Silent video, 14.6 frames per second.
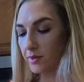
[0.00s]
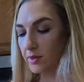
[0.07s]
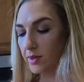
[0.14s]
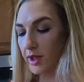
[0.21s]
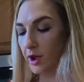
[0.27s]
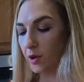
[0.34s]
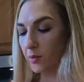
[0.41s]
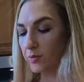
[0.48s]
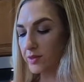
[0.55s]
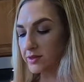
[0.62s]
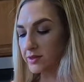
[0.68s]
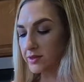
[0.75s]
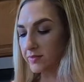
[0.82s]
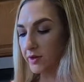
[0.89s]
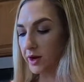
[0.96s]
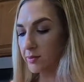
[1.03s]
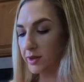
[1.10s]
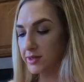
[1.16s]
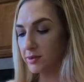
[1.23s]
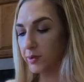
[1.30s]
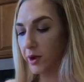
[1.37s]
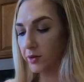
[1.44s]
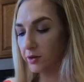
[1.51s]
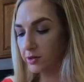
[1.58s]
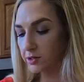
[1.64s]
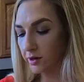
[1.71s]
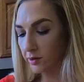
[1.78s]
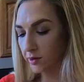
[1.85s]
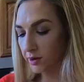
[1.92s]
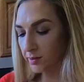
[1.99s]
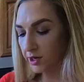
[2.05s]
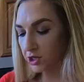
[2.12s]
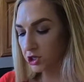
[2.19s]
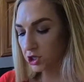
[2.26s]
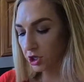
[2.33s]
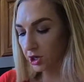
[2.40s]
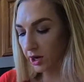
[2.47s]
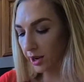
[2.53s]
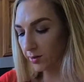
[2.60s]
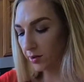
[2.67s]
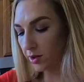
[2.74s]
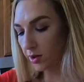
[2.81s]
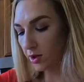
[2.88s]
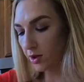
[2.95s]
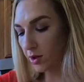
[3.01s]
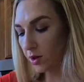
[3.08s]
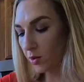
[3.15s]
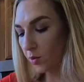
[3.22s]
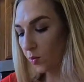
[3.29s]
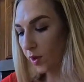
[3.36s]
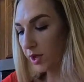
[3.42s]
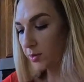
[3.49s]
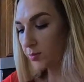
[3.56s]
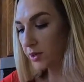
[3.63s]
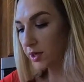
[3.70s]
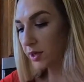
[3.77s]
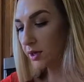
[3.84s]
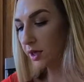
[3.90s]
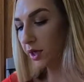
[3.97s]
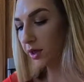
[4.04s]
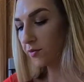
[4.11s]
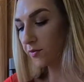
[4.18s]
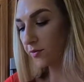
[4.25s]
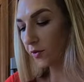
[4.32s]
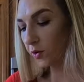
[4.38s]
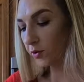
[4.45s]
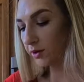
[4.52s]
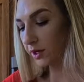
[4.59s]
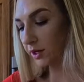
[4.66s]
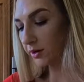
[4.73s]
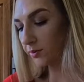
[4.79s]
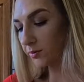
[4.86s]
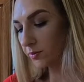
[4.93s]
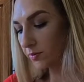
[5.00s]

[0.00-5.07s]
Now, this is a very messy powder, so I want to make sure I'm wiping and folding.